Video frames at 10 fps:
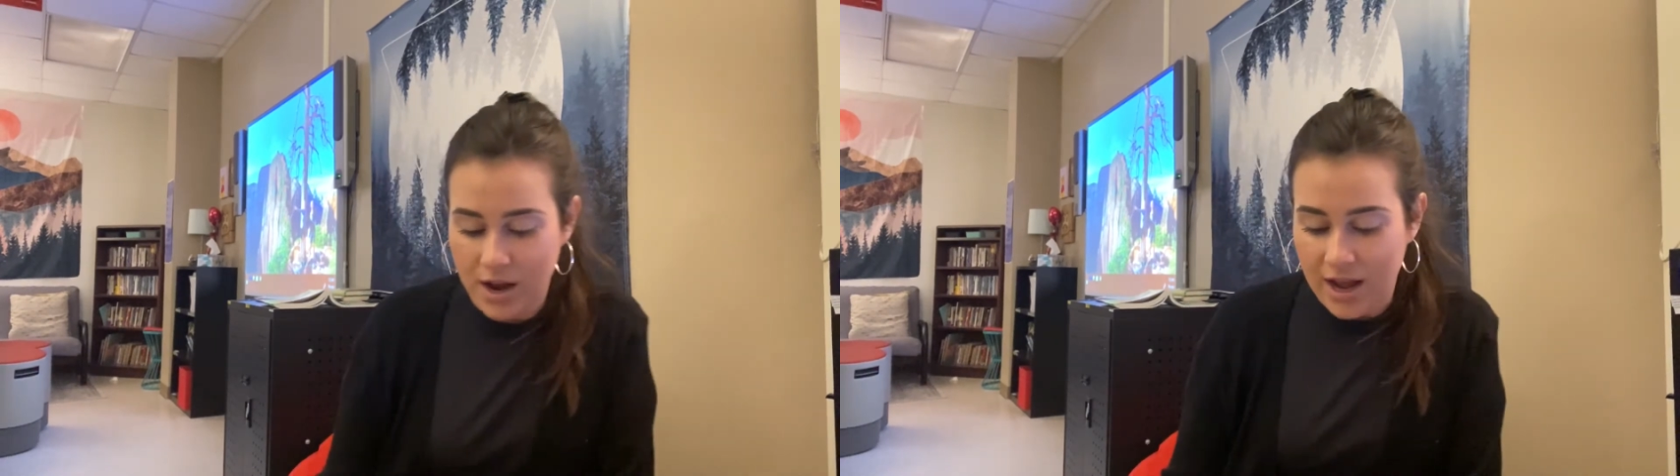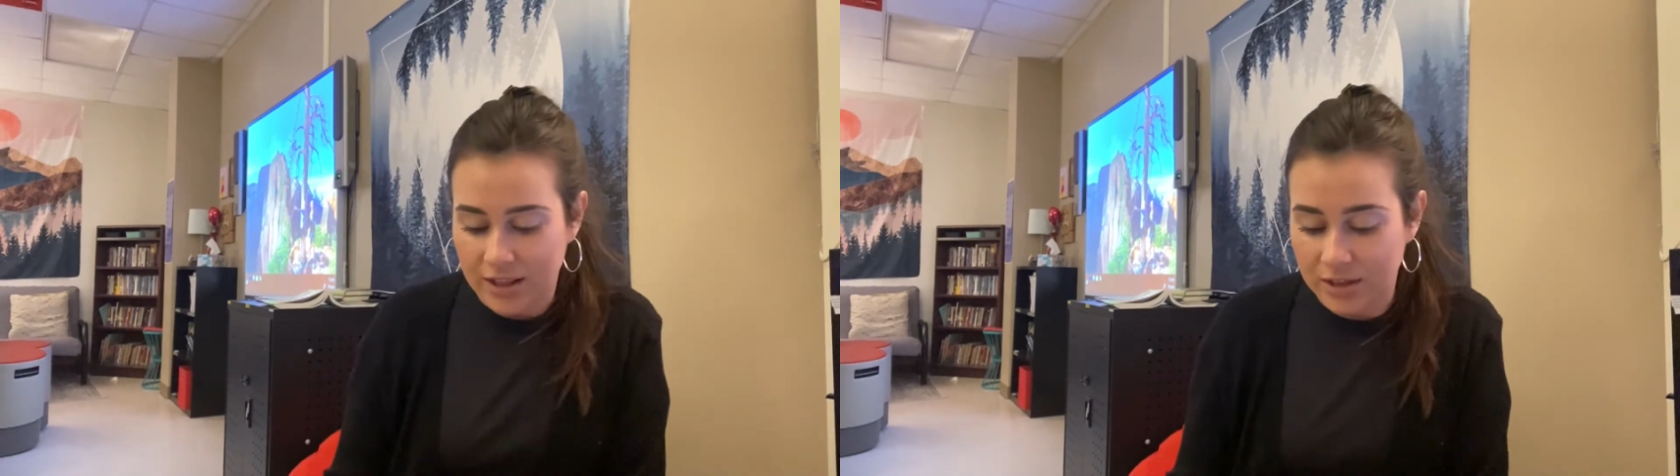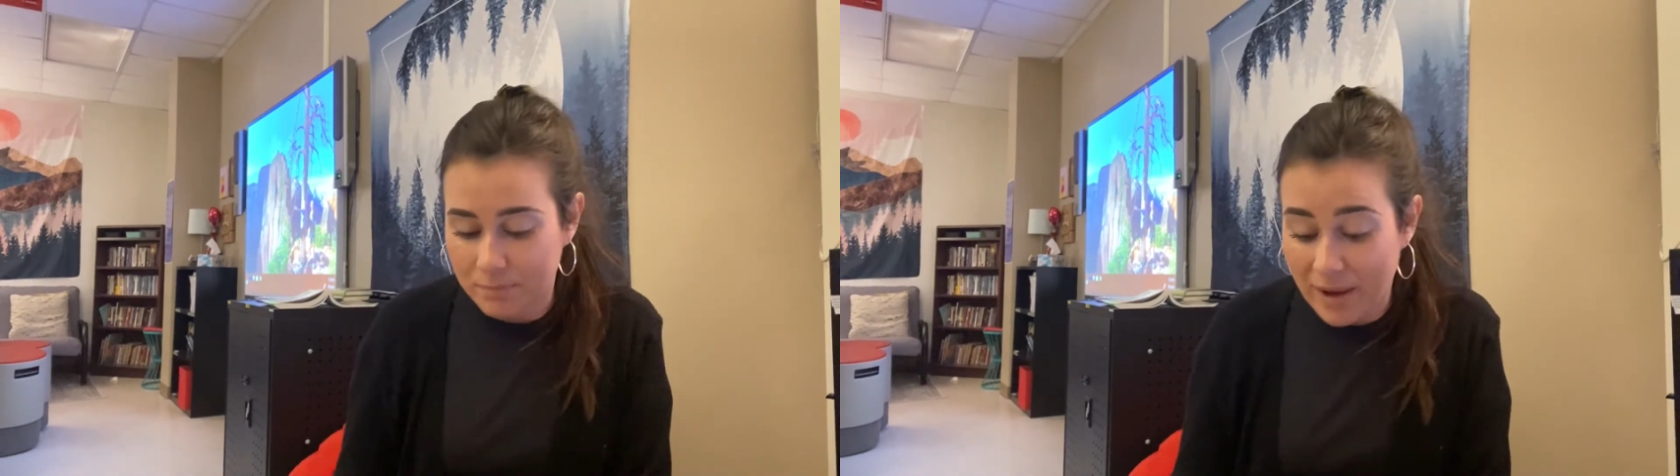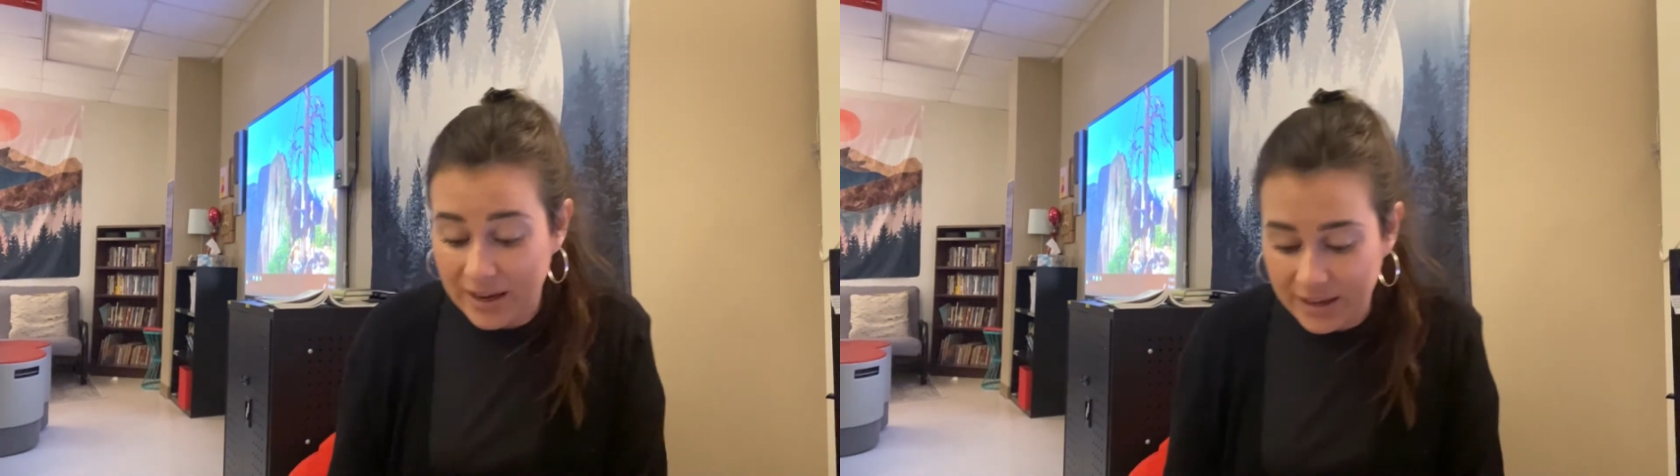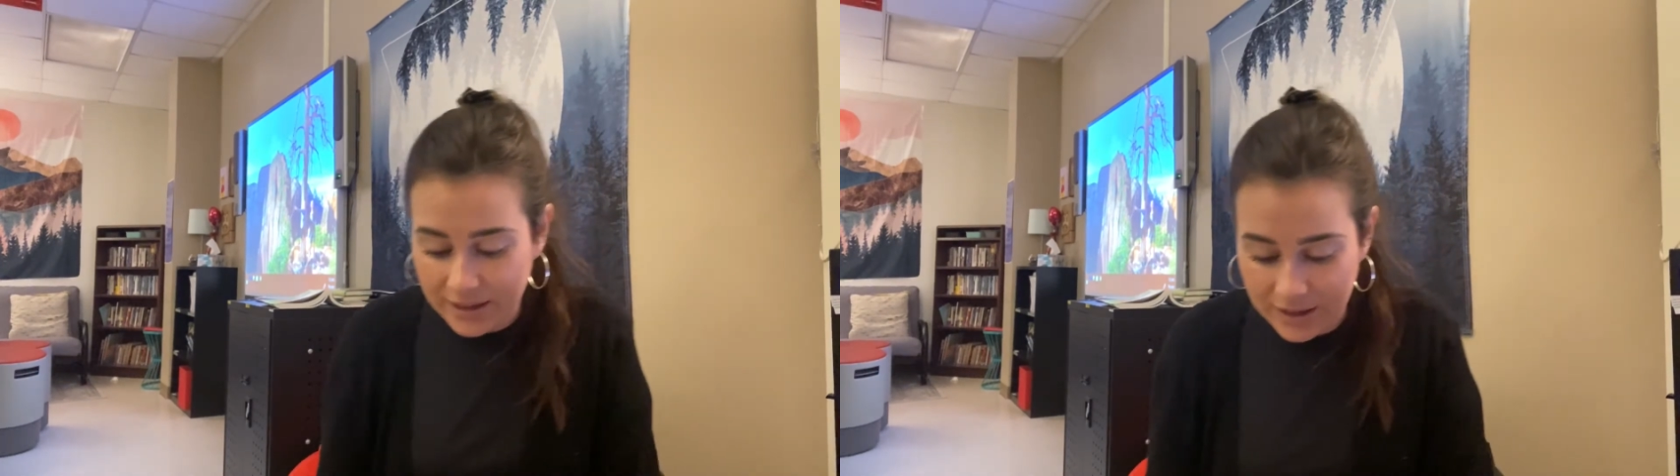I looked
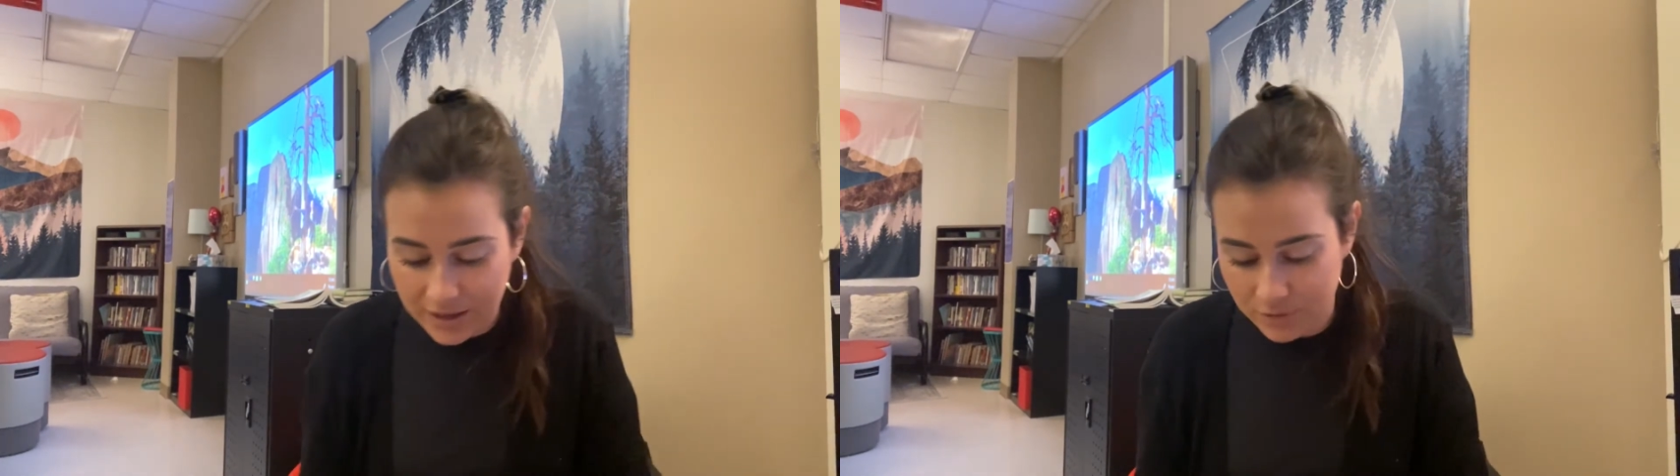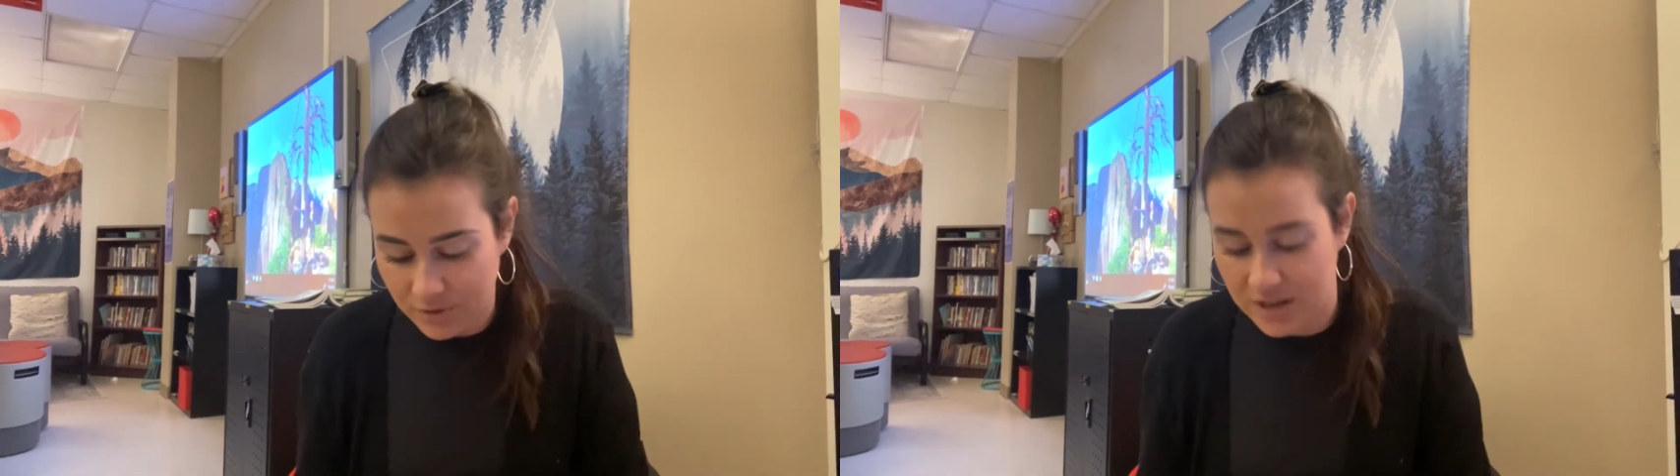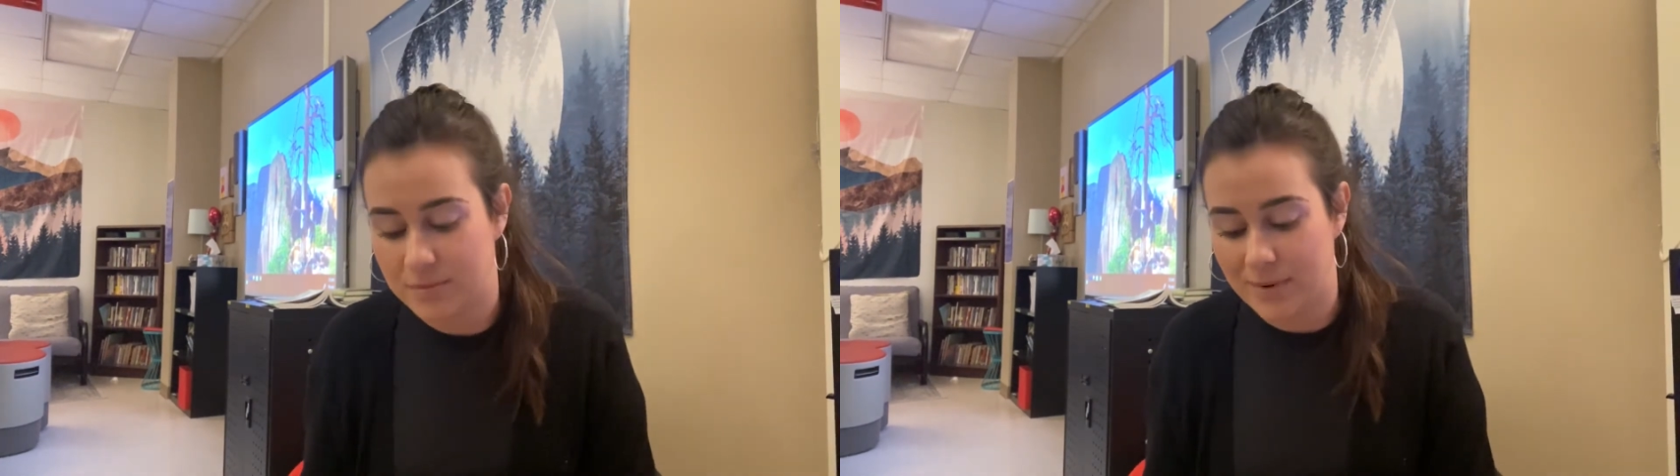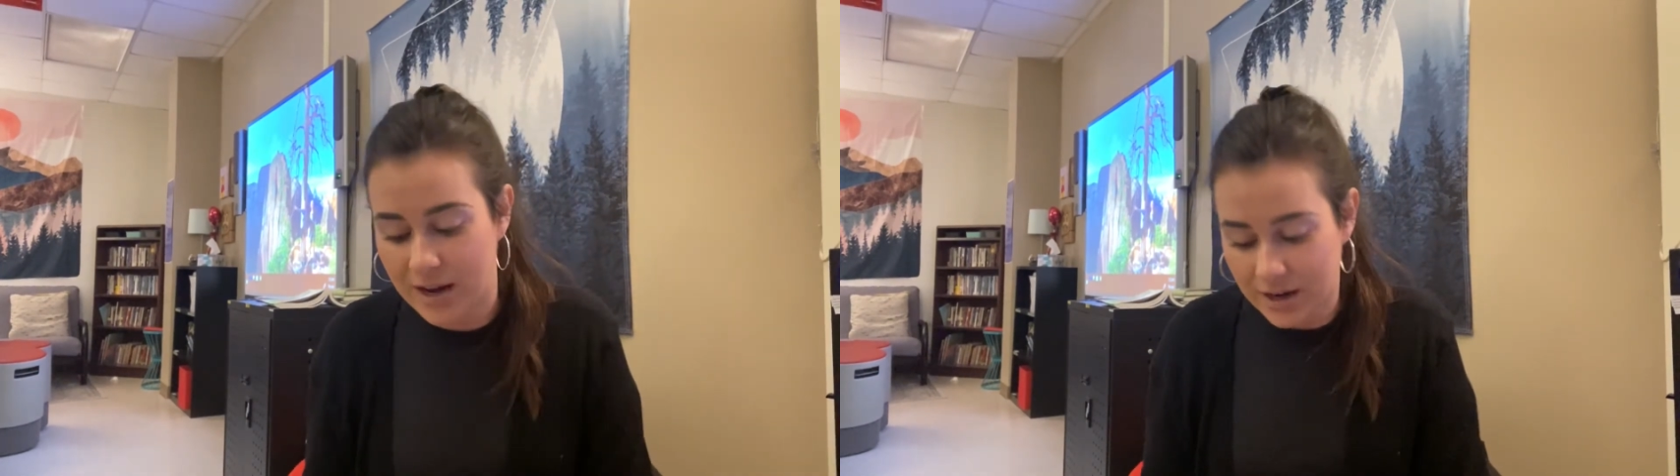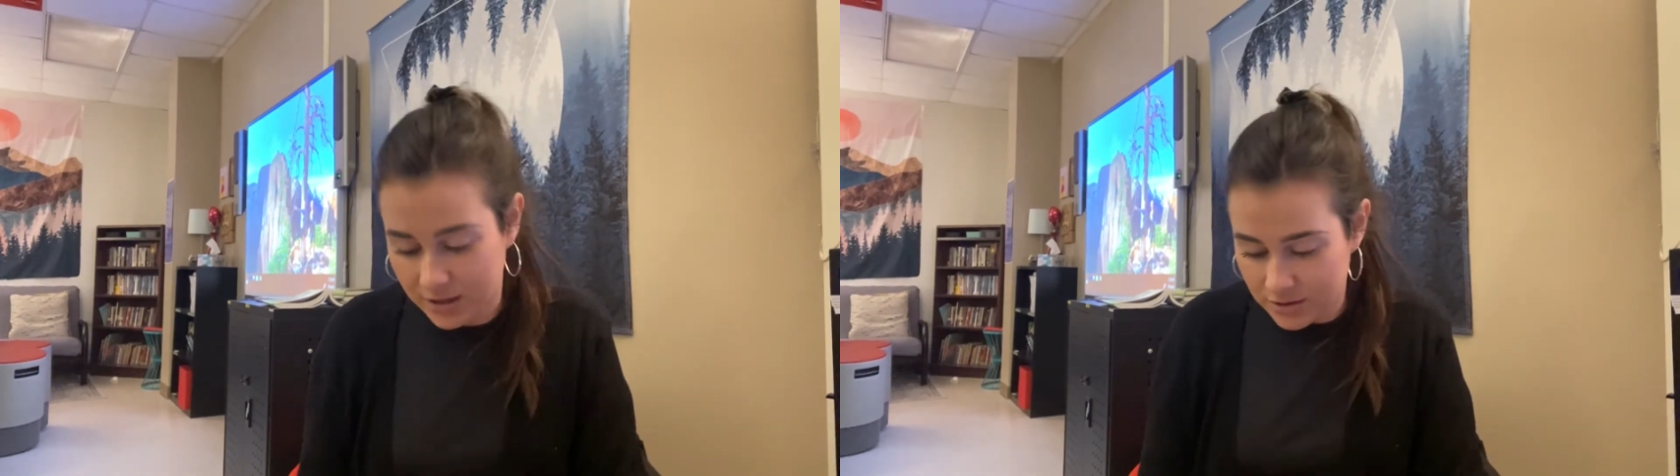back at Kit and raised my
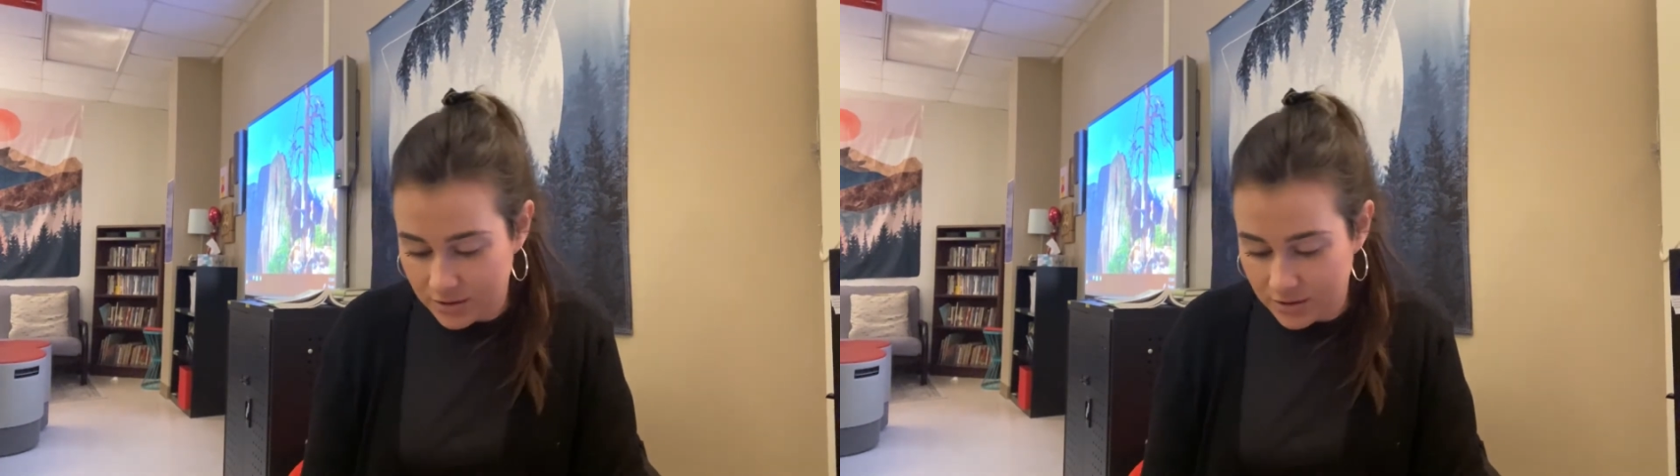hand